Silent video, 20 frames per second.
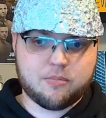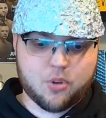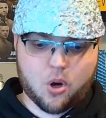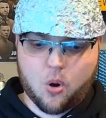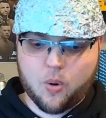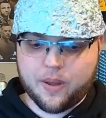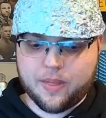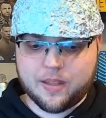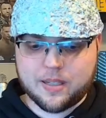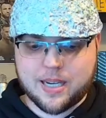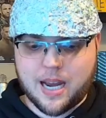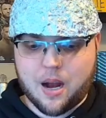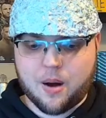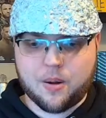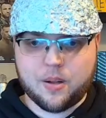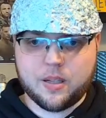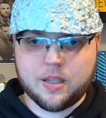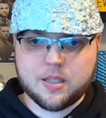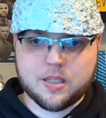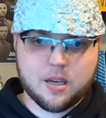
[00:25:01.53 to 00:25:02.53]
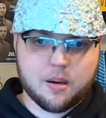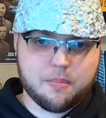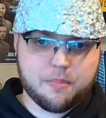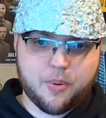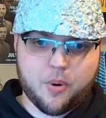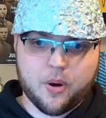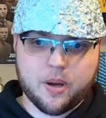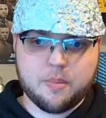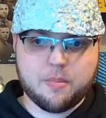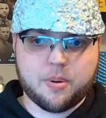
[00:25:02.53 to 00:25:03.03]
throw in the towel at some
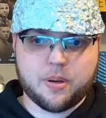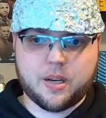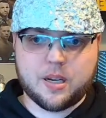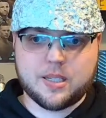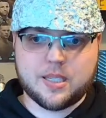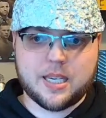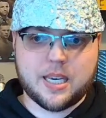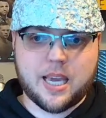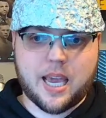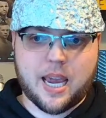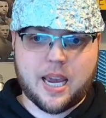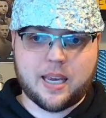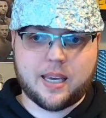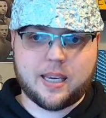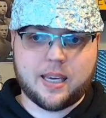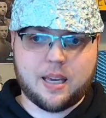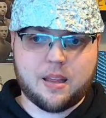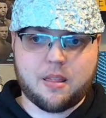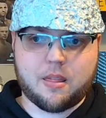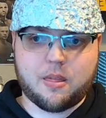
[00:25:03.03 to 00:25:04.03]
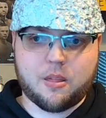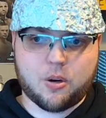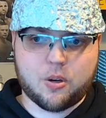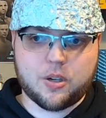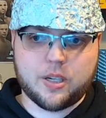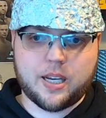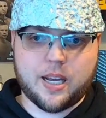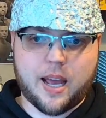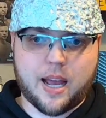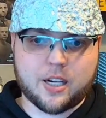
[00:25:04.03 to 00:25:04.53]
point because he can't get
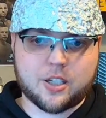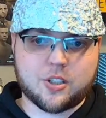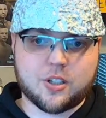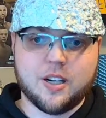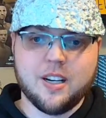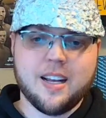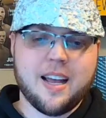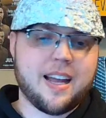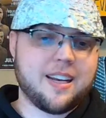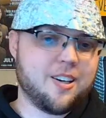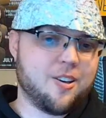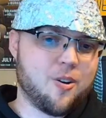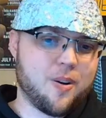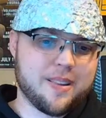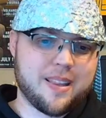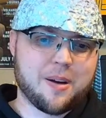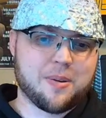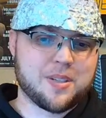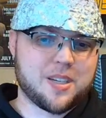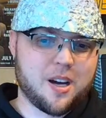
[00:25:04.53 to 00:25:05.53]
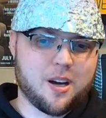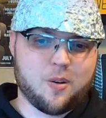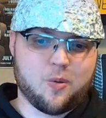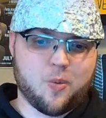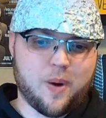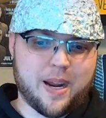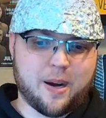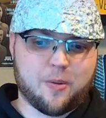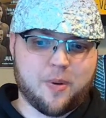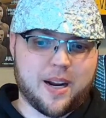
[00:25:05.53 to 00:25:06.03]
30 extra. And you know what? That was
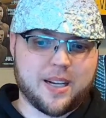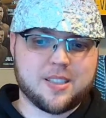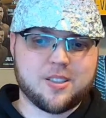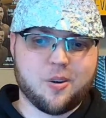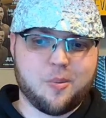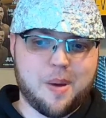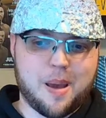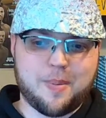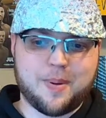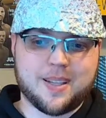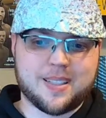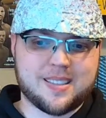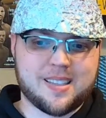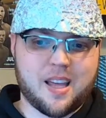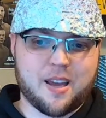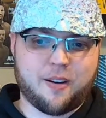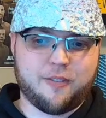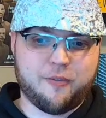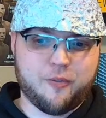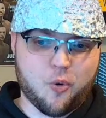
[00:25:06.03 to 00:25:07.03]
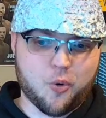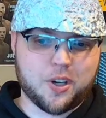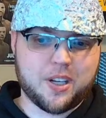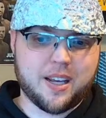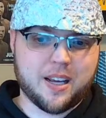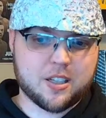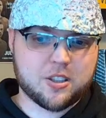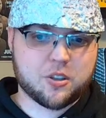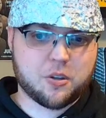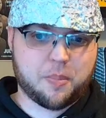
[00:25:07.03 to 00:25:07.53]
cutting weight, right? So maybe it's like
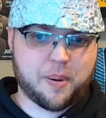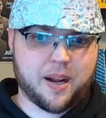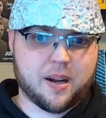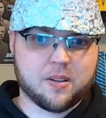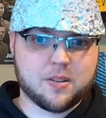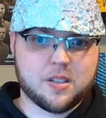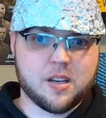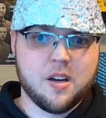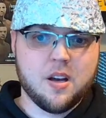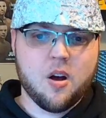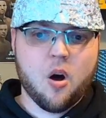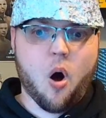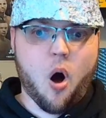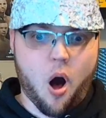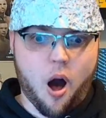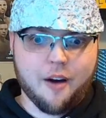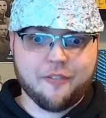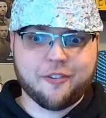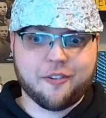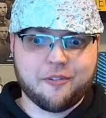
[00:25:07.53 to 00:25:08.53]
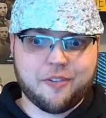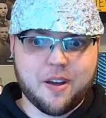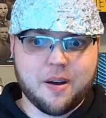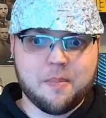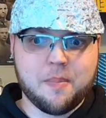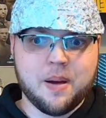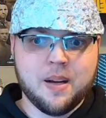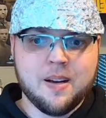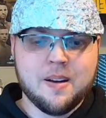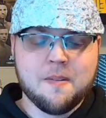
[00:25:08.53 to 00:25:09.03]
40 extra pounds off of
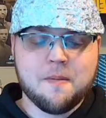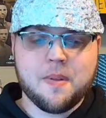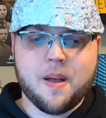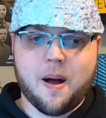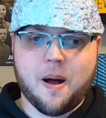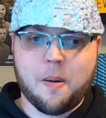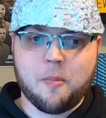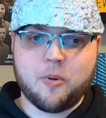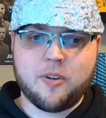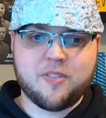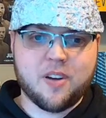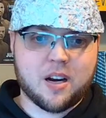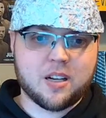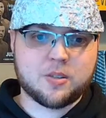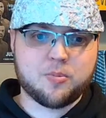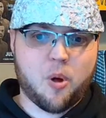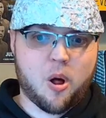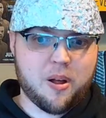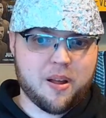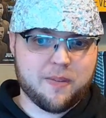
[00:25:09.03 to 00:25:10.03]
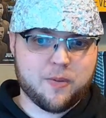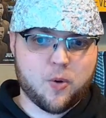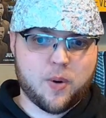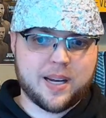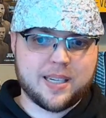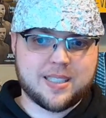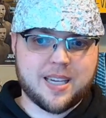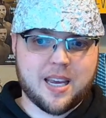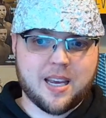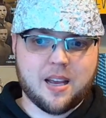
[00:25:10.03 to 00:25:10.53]
him. We've got a small
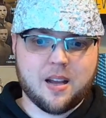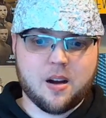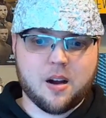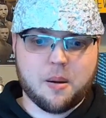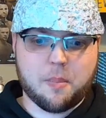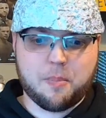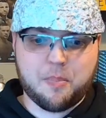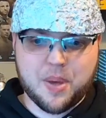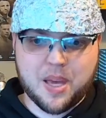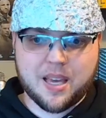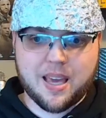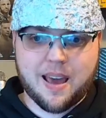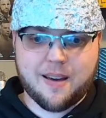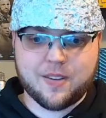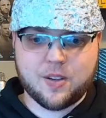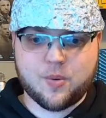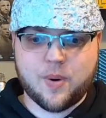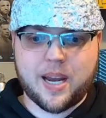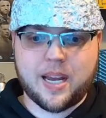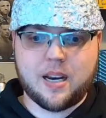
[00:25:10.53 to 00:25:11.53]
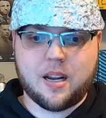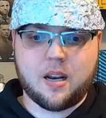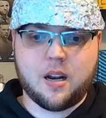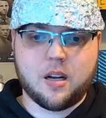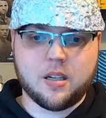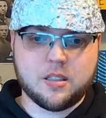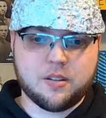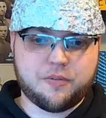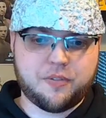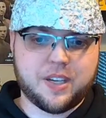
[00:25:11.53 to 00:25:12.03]
heavyweight taking on a big heavyweight, an
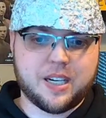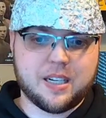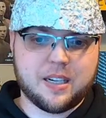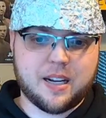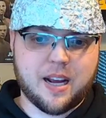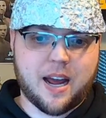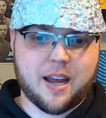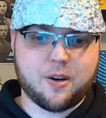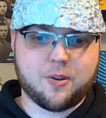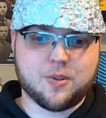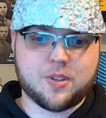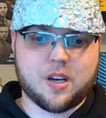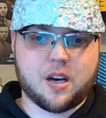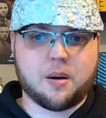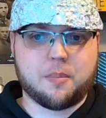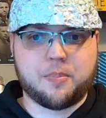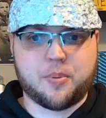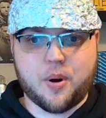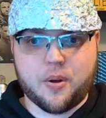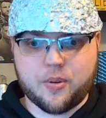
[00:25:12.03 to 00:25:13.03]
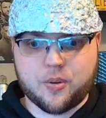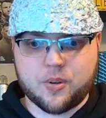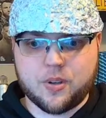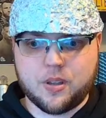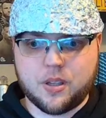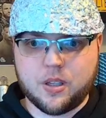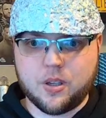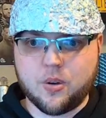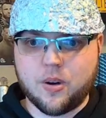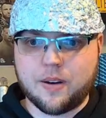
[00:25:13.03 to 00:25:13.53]
undefeated guy who's got a brother
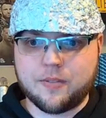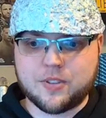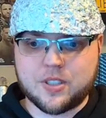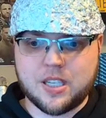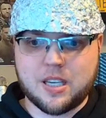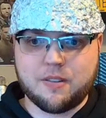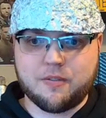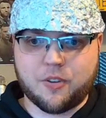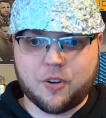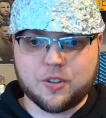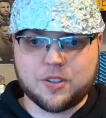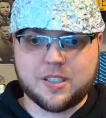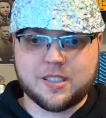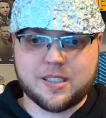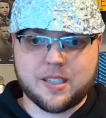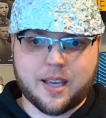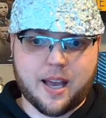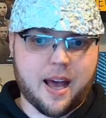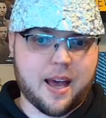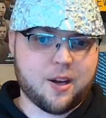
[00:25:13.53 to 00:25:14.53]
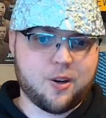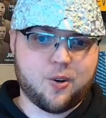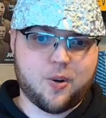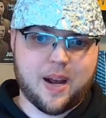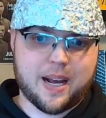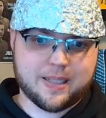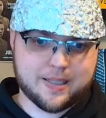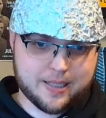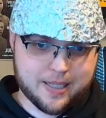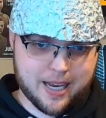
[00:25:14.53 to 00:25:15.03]
in the UFC versus a guy who
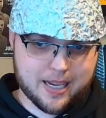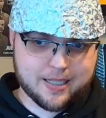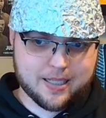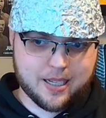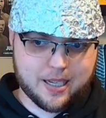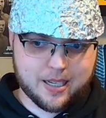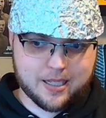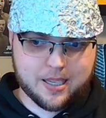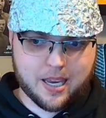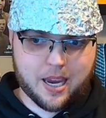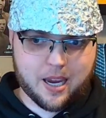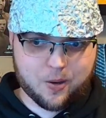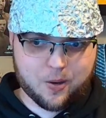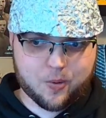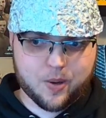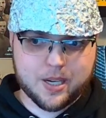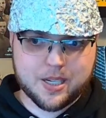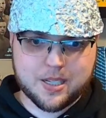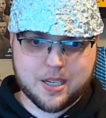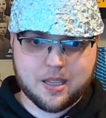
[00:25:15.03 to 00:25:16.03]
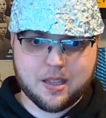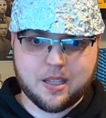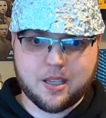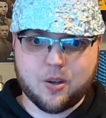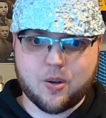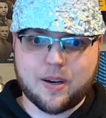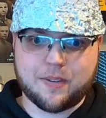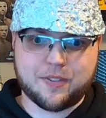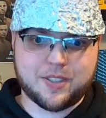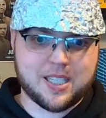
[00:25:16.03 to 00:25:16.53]
has yet to get his hand raised in
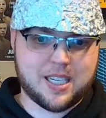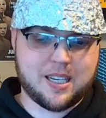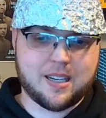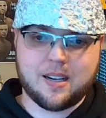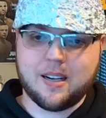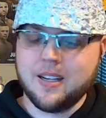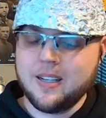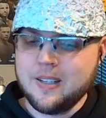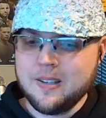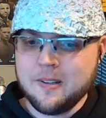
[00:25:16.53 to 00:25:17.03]
the UFC. And